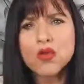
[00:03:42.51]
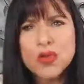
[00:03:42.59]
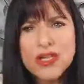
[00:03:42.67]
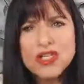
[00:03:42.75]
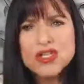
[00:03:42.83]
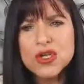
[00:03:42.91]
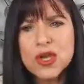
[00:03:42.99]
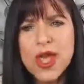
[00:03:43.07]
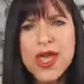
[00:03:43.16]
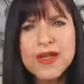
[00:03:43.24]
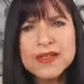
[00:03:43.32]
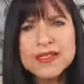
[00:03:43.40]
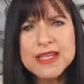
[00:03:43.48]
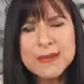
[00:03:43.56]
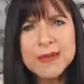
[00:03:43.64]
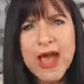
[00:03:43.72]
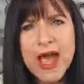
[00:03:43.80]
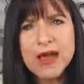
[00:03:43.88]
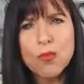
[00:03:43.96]
reach and
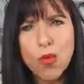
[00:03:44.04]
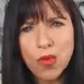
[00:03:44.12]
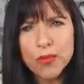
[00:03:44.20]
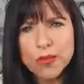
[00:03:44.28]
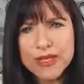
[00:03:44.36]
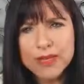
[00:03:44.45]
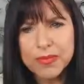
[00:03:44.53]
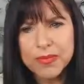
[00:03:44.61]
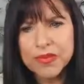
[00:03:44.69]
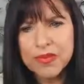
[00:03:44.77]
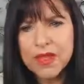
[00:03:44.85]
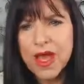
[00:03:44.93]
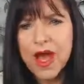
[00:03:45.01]
impact more people.